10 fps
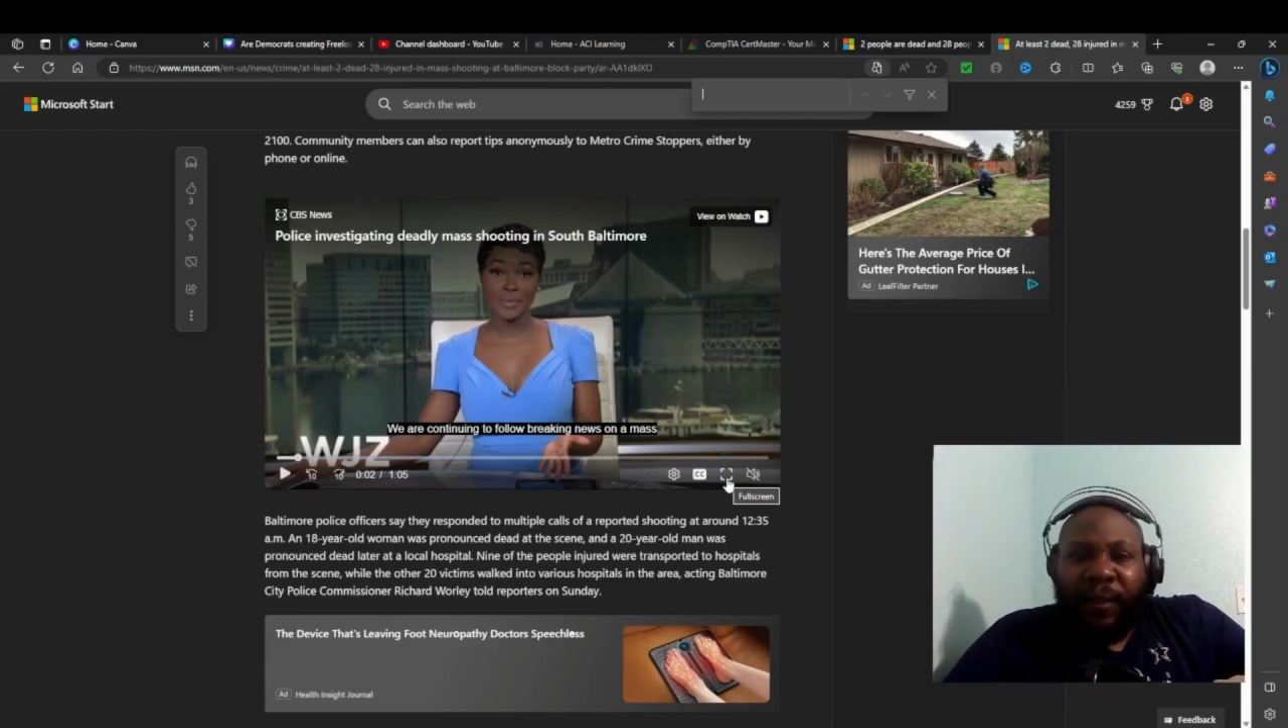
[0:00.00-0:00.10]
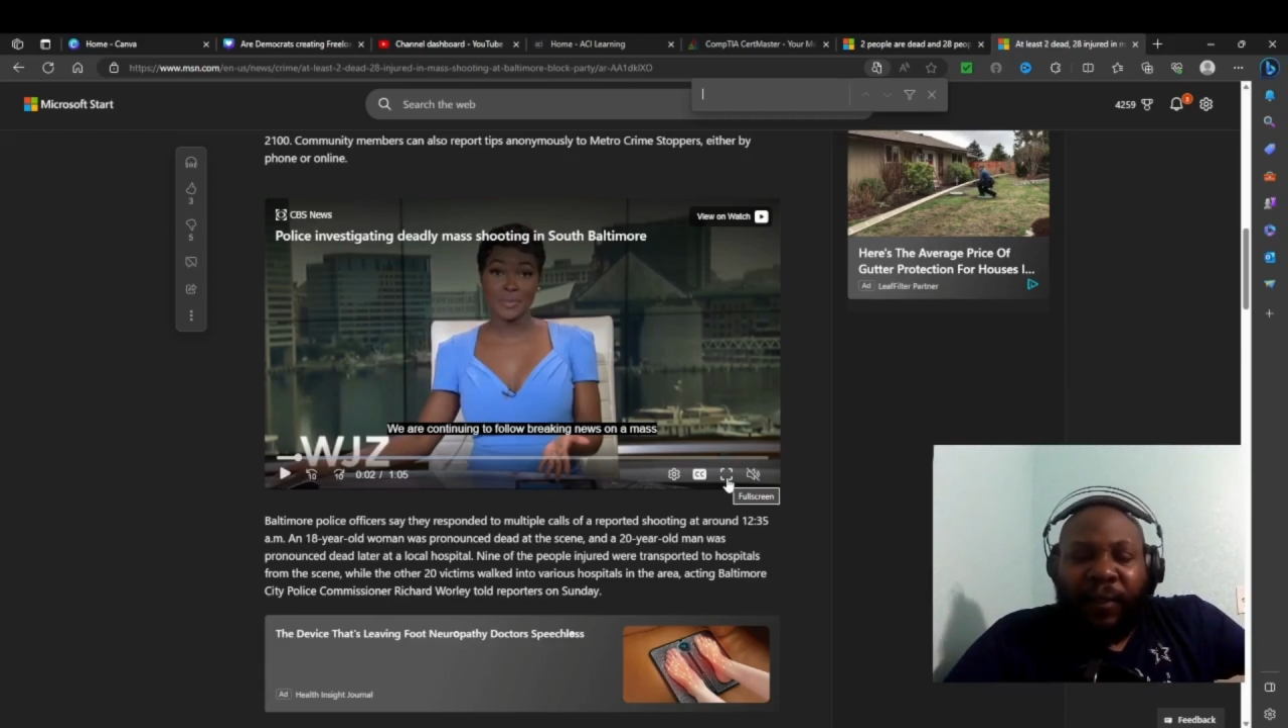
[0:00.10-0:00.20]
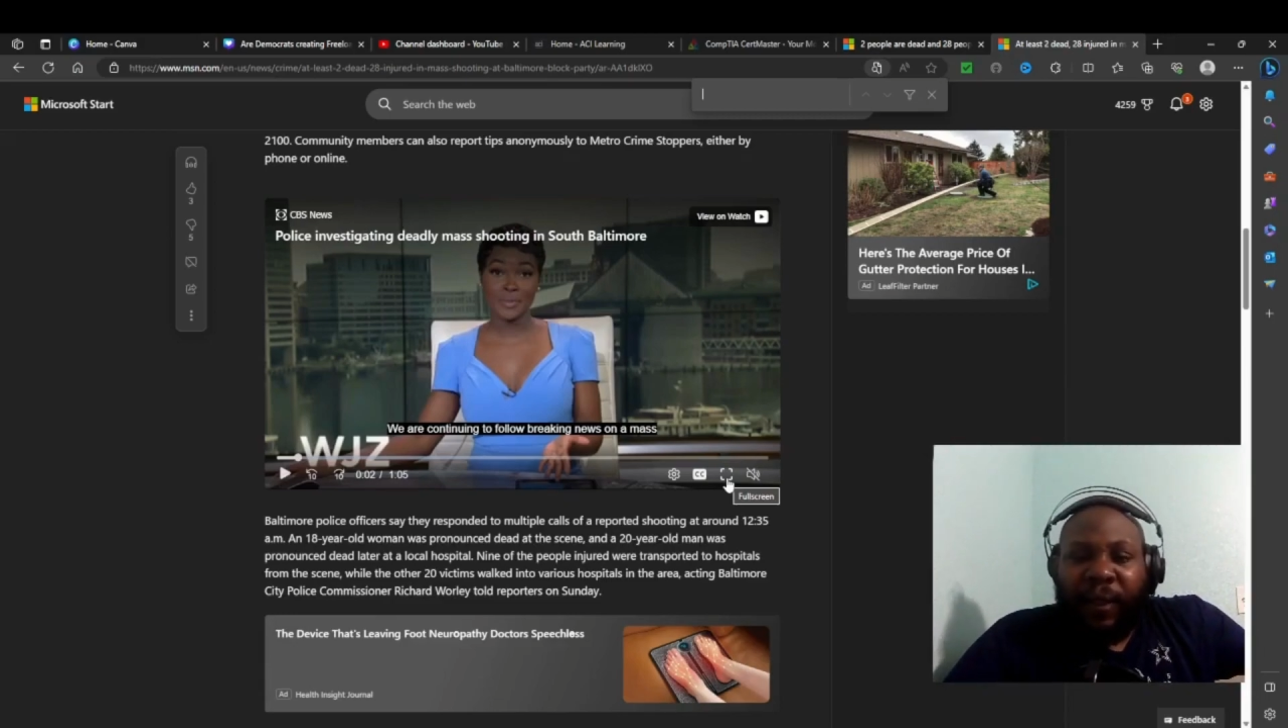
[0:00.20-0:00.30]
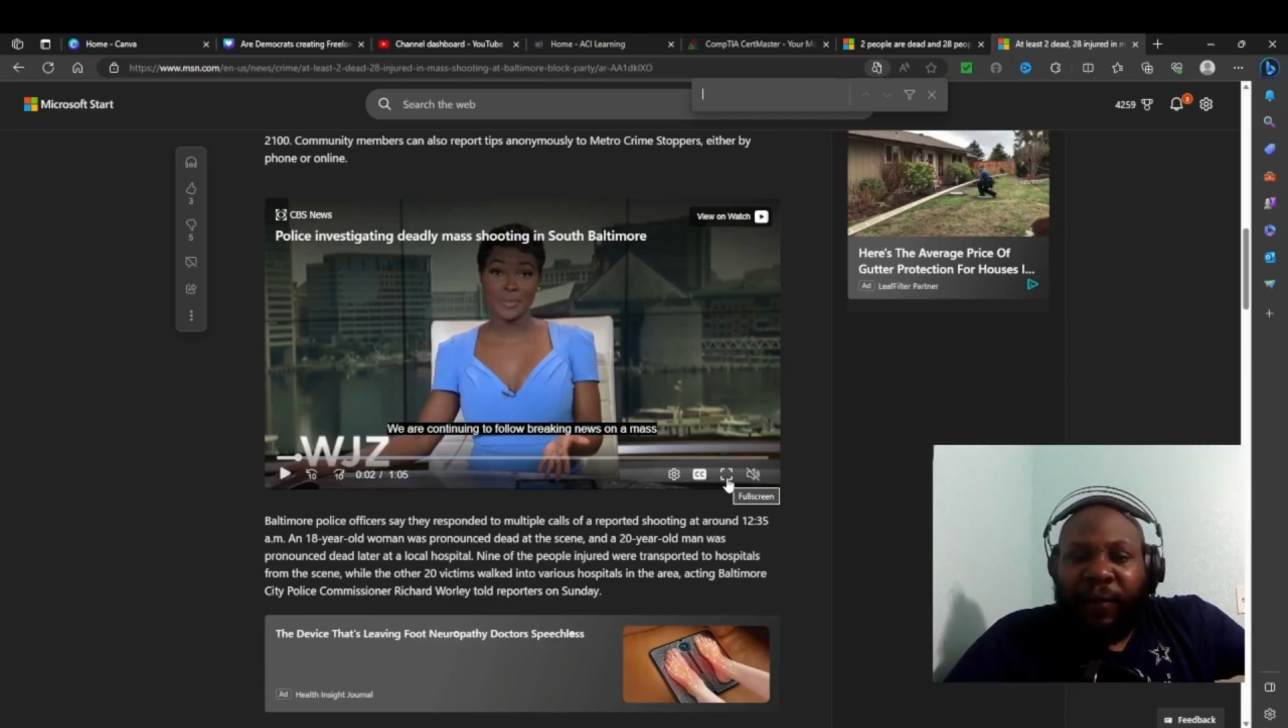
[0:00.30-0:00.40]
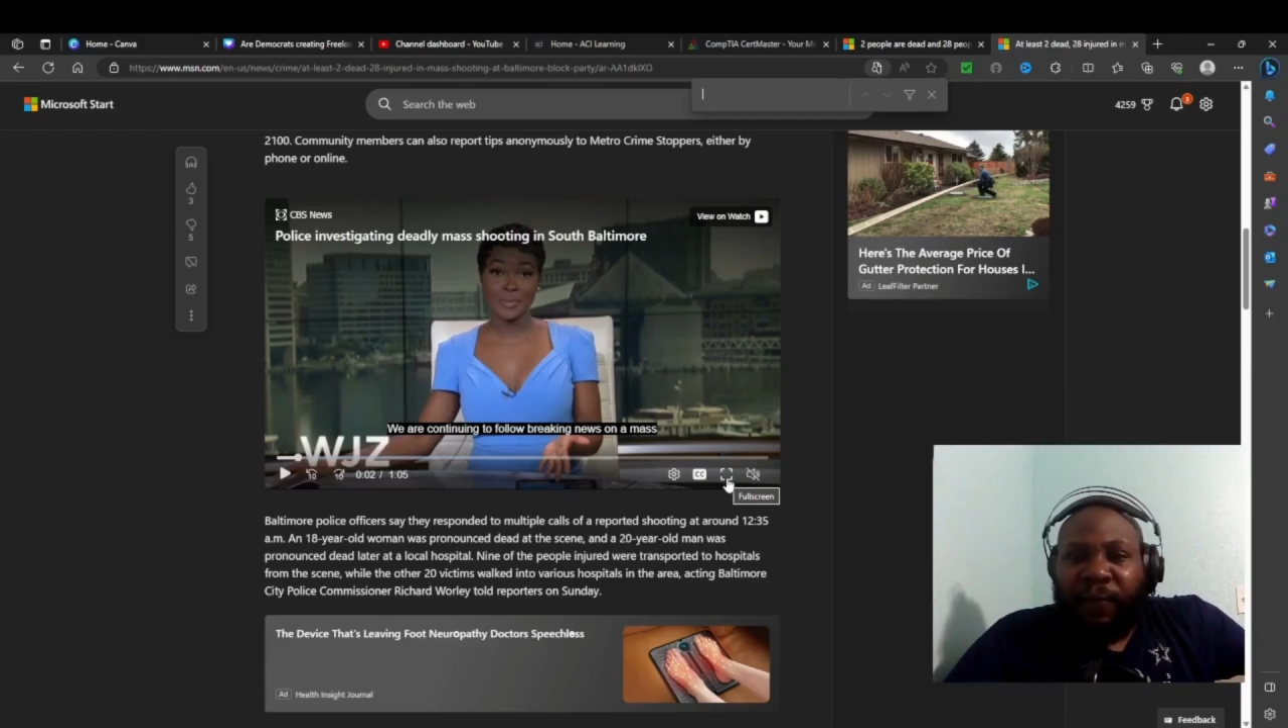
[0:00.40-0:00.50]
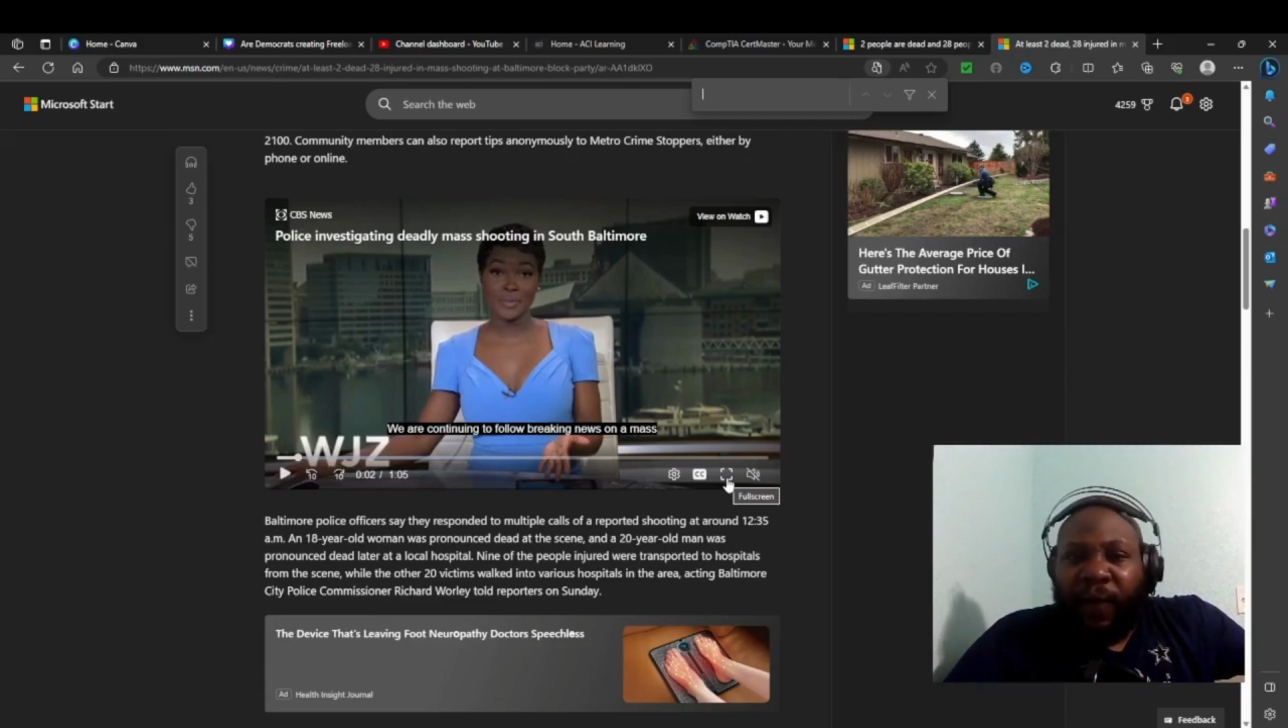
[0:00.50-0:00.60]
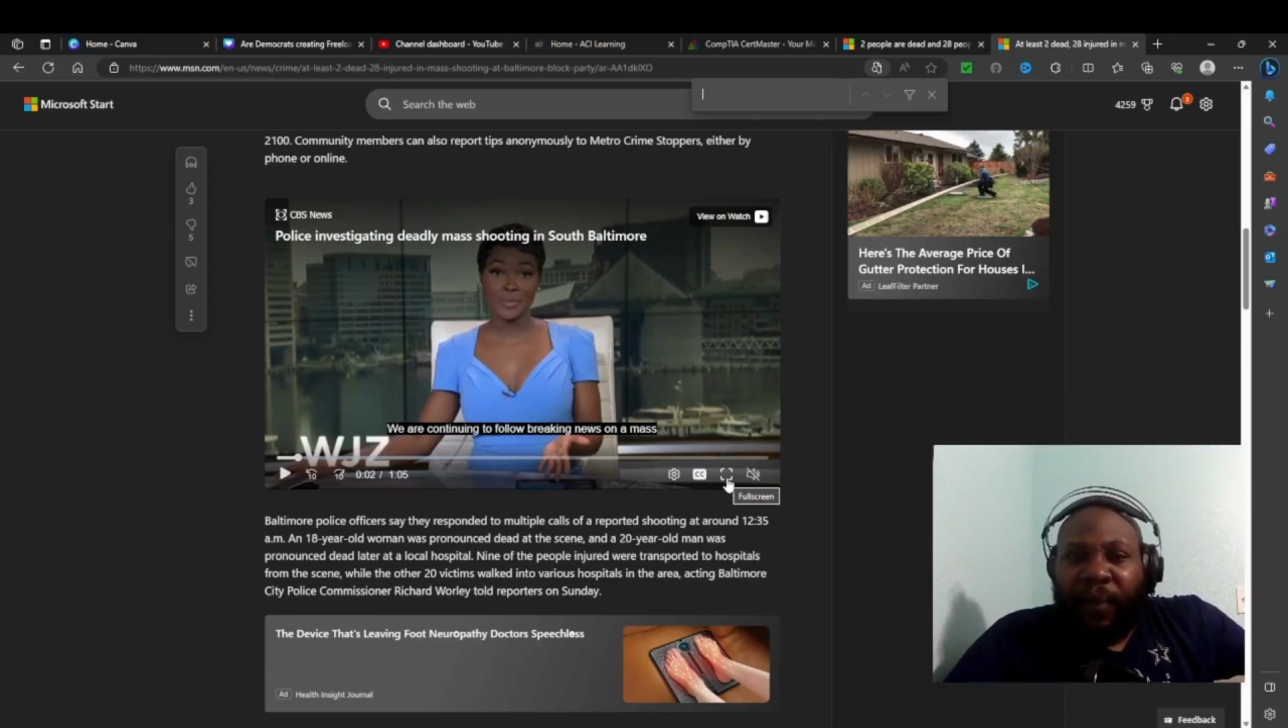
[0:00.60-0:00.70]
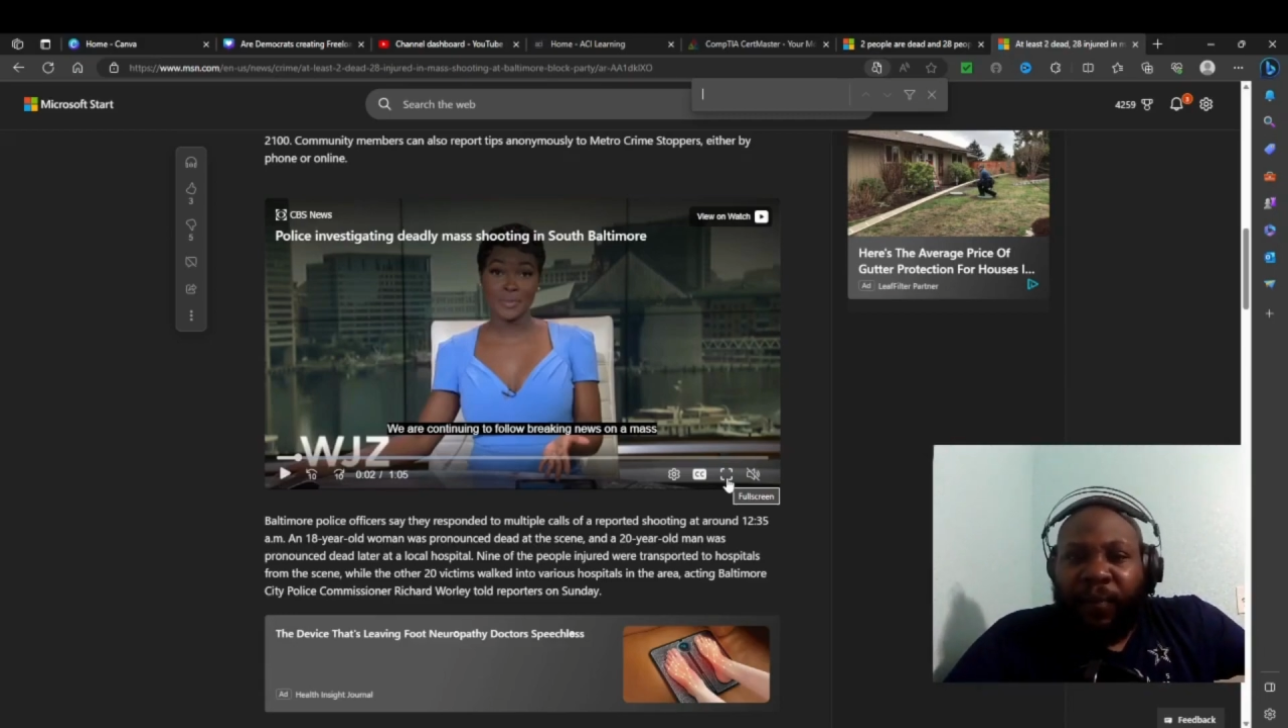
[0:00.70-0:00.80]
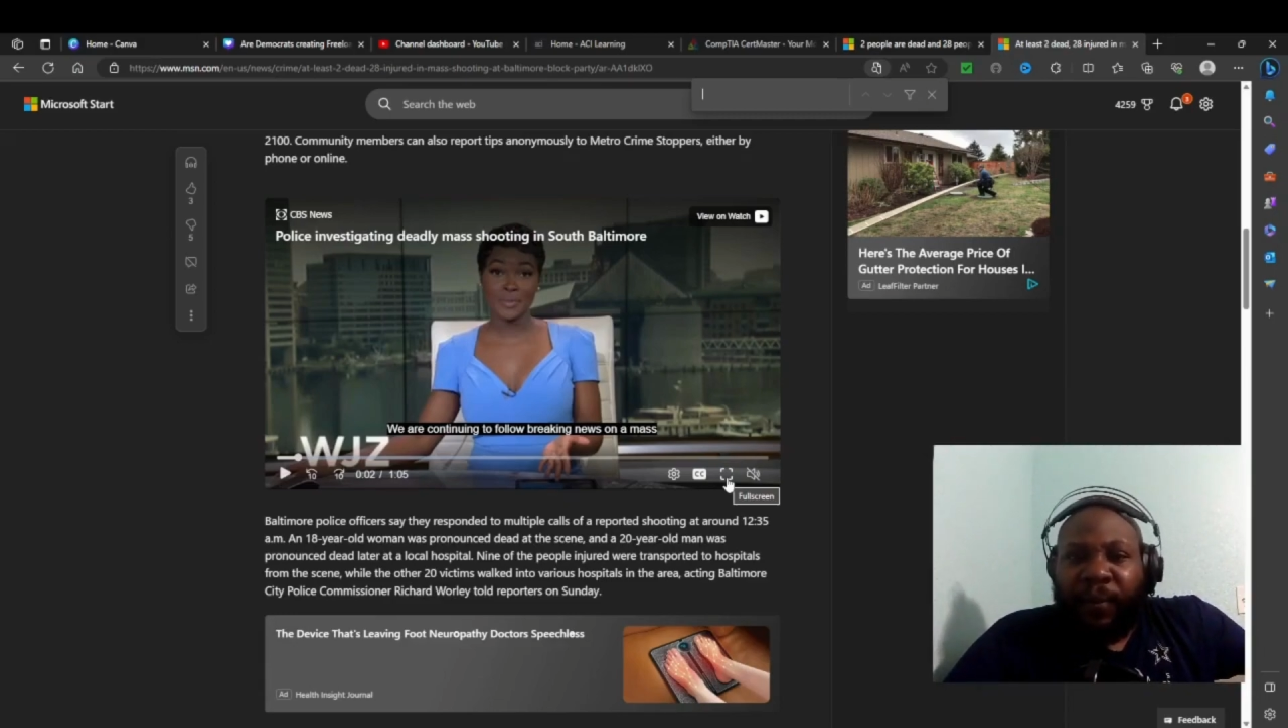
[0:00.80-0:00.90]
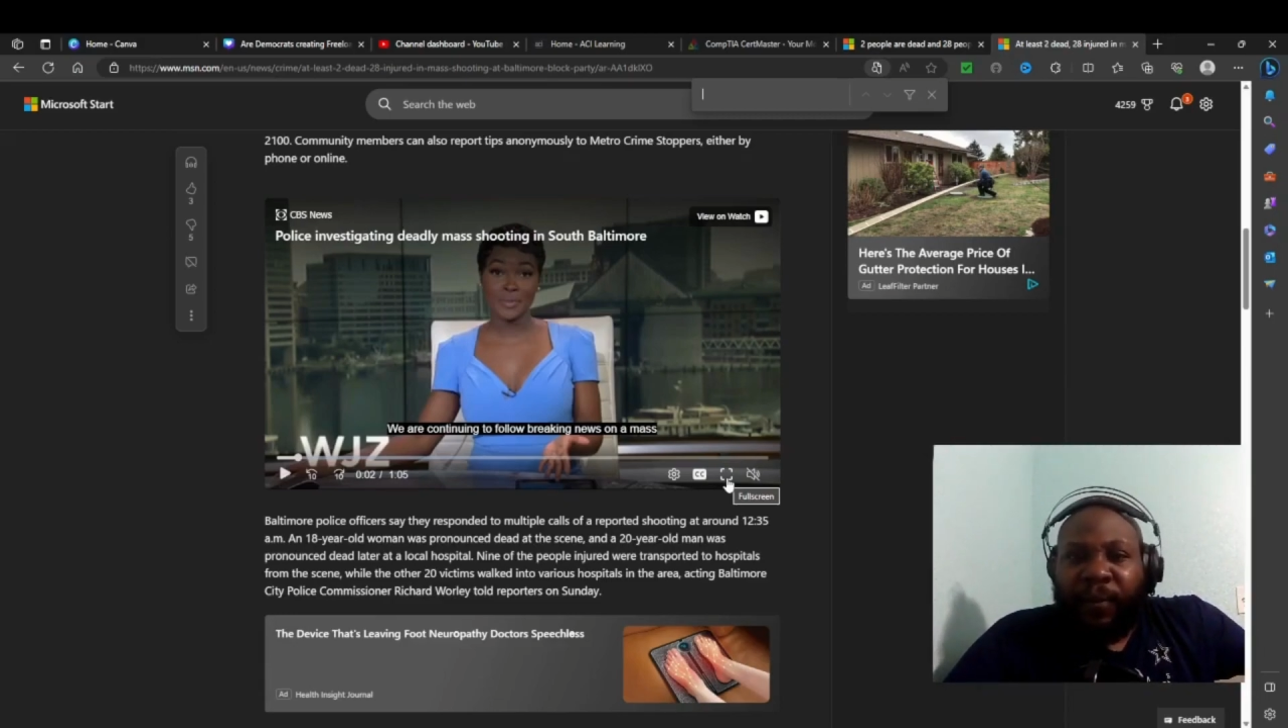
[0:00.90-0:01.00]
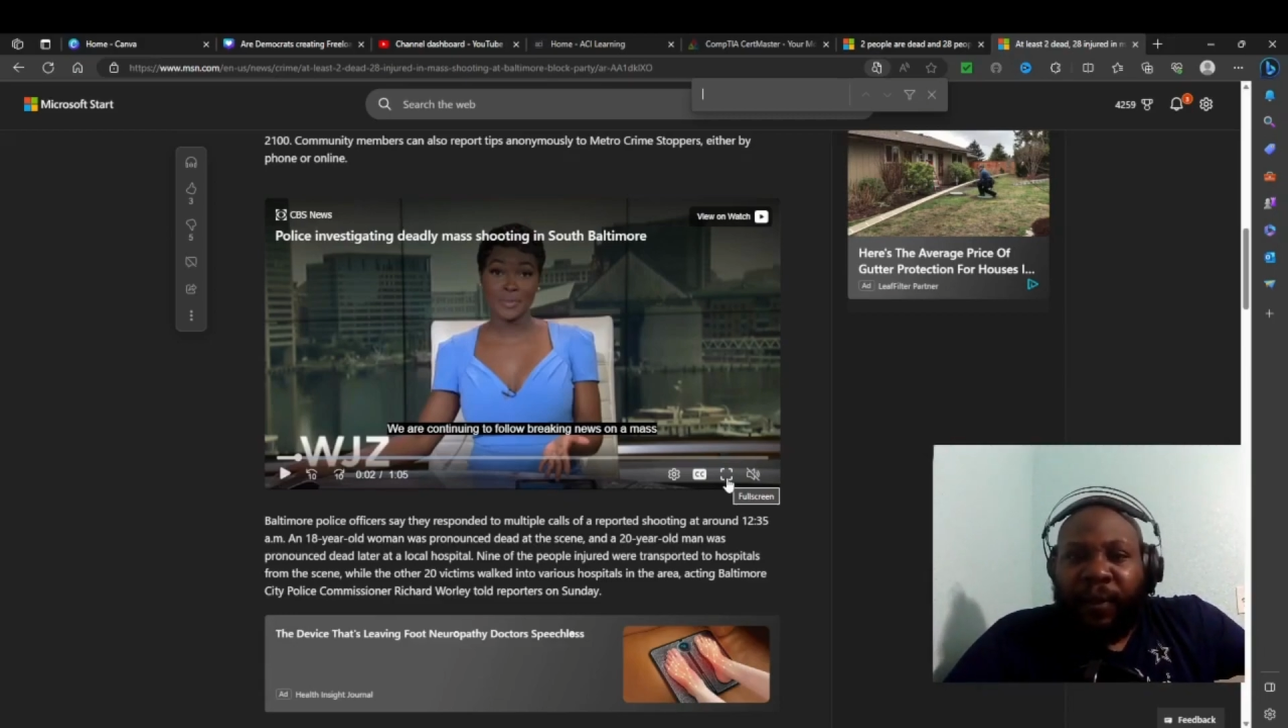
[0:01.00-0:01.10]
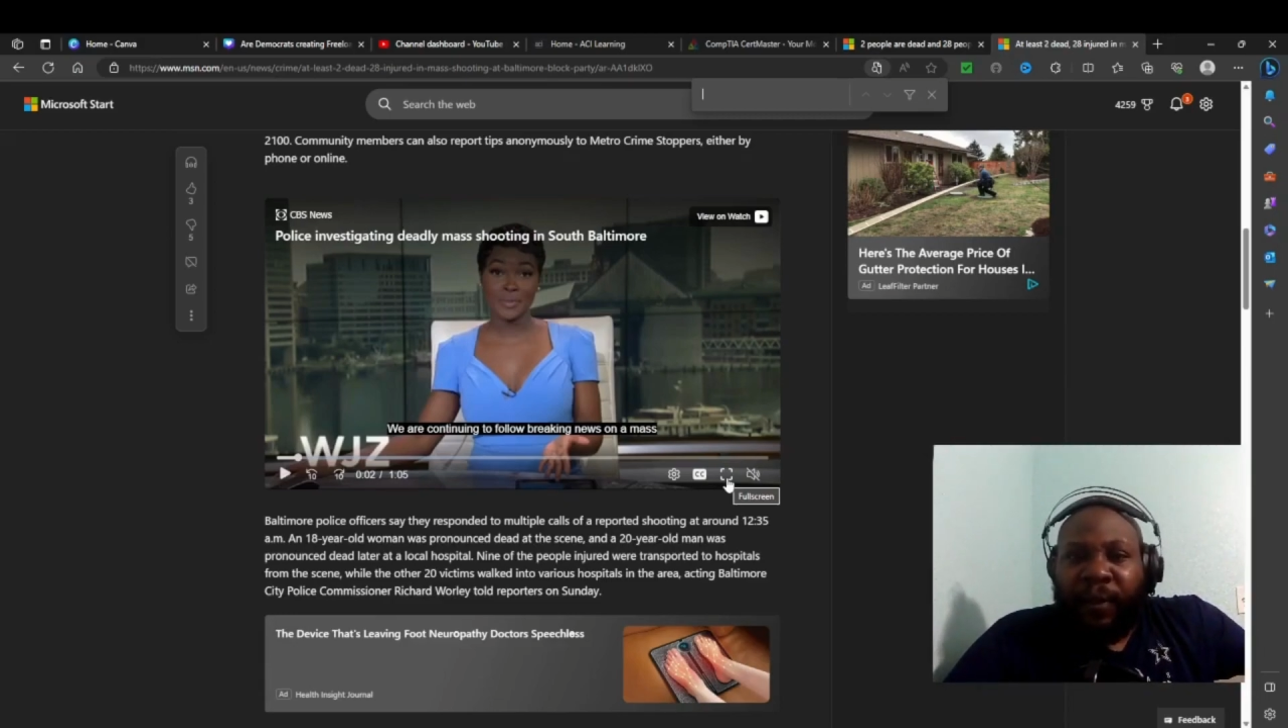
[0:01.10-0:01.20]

not to white people.